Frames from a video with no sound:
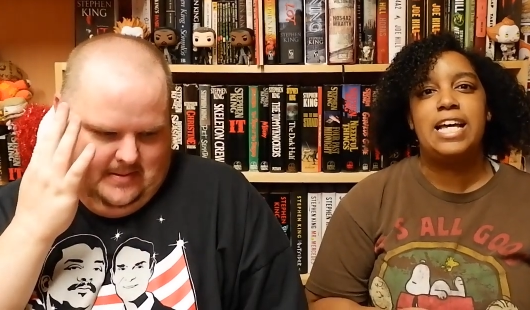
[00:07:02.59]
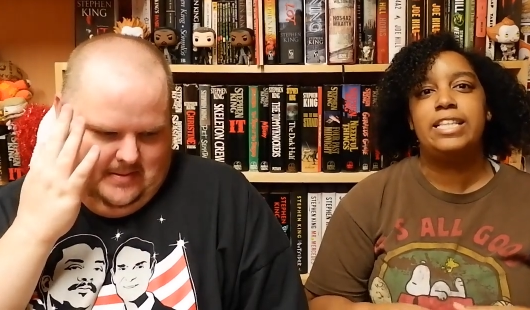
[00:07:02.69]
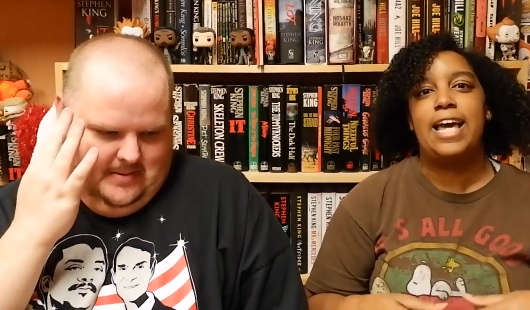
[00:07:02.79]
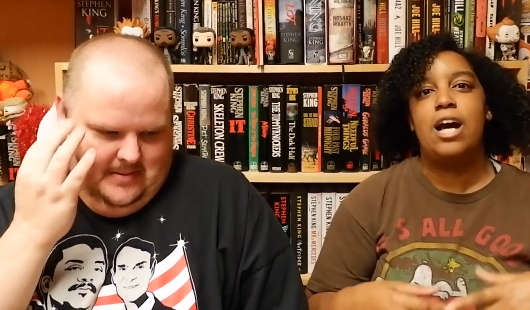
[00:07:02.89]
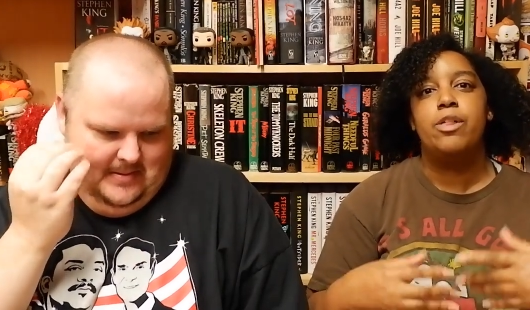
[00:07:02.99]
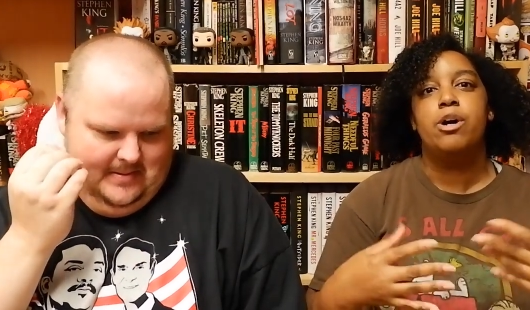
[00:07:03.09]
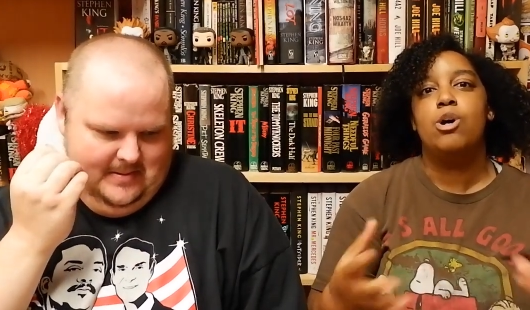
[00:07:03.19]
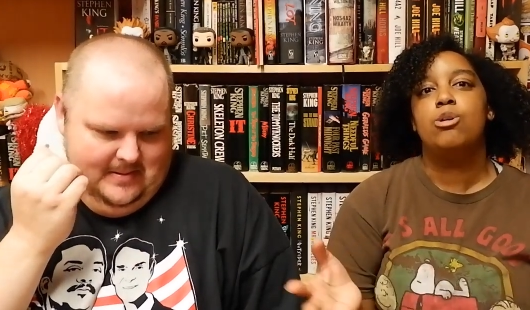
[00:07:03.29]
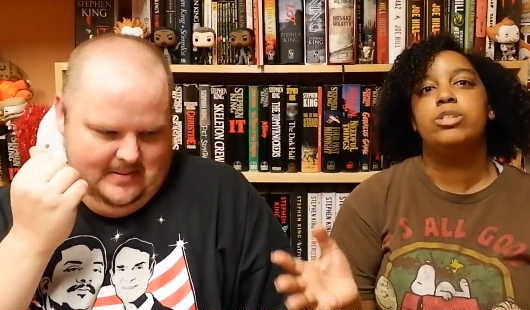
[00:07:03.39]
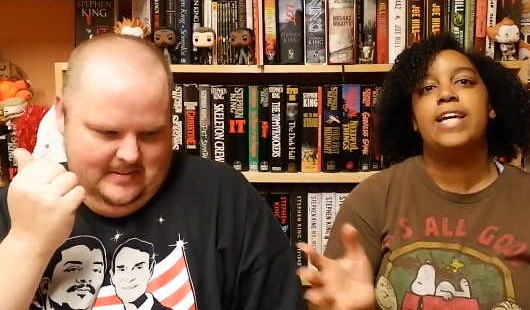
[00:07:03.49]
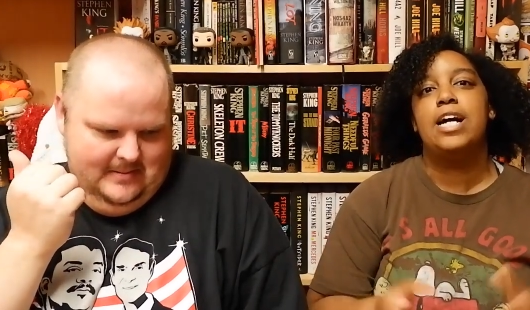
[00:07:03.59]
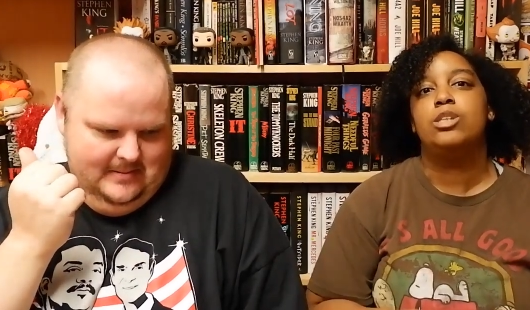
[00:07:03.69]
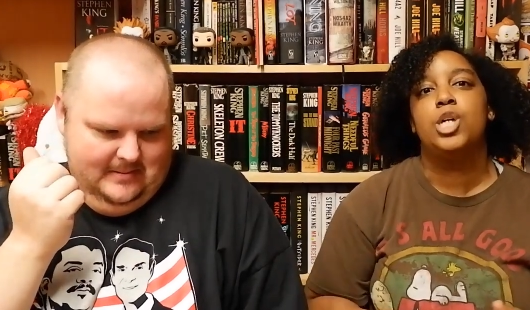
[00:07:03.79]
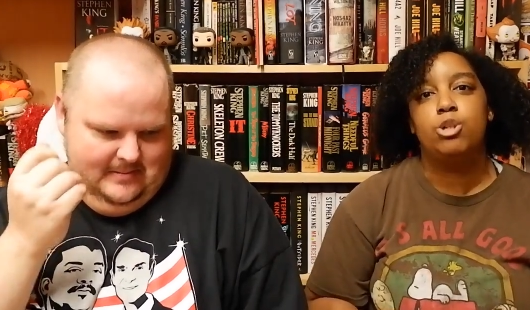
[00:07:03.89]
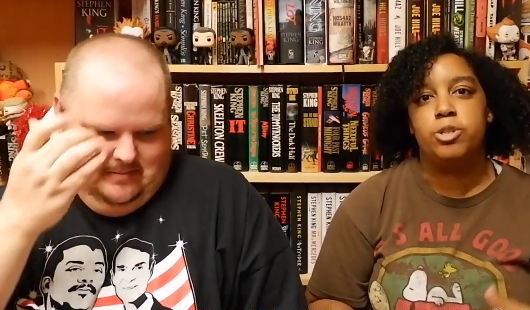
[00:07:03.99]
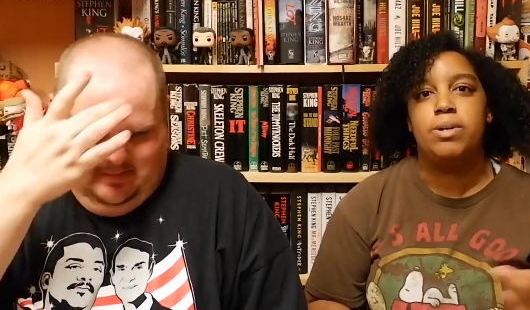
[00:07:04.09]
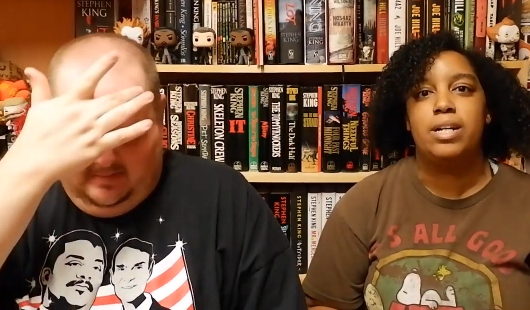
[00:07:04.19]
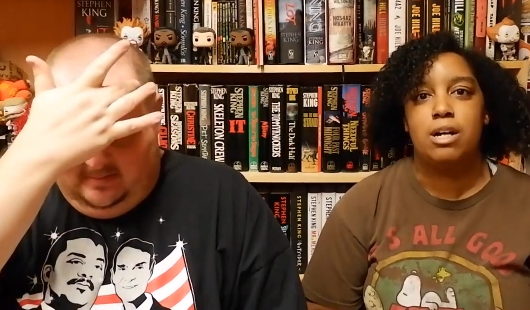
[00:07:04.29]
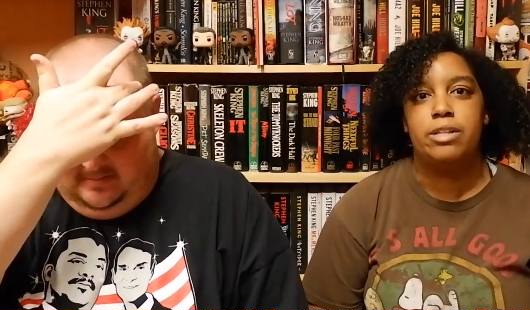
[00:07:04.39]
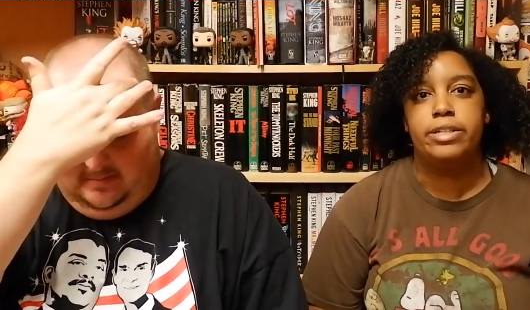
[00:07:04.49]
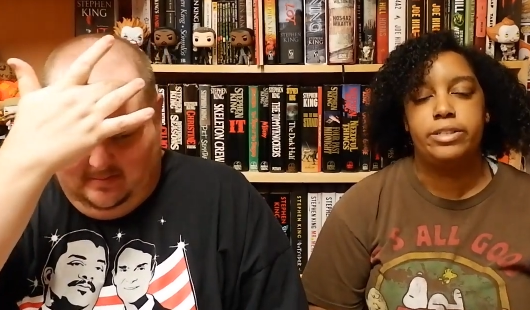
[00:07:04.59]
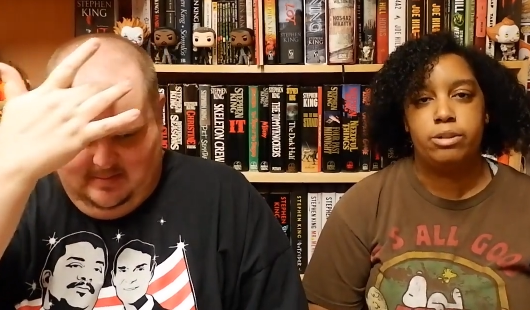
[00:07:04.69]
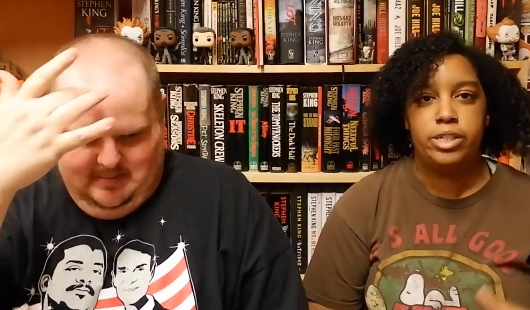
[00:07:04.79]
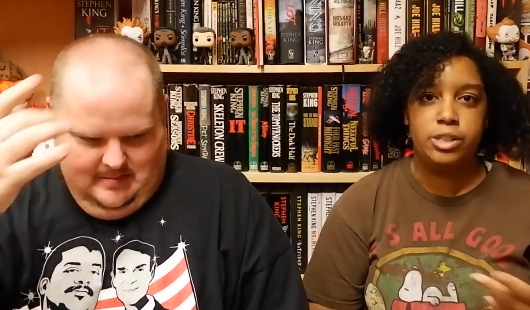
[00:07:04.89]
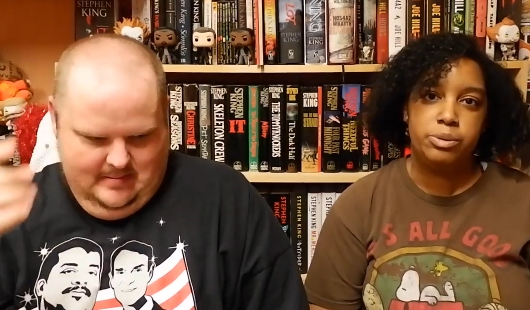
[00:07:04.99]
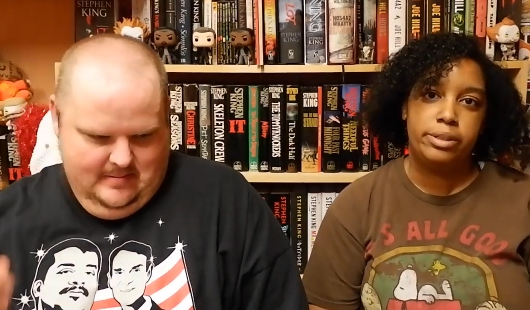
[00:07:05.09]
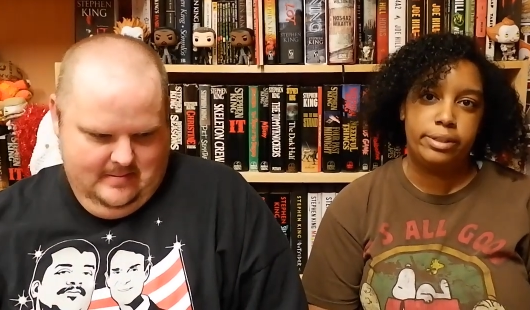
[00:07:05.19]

Speaker 1: that now the whole town knows about all this so Henry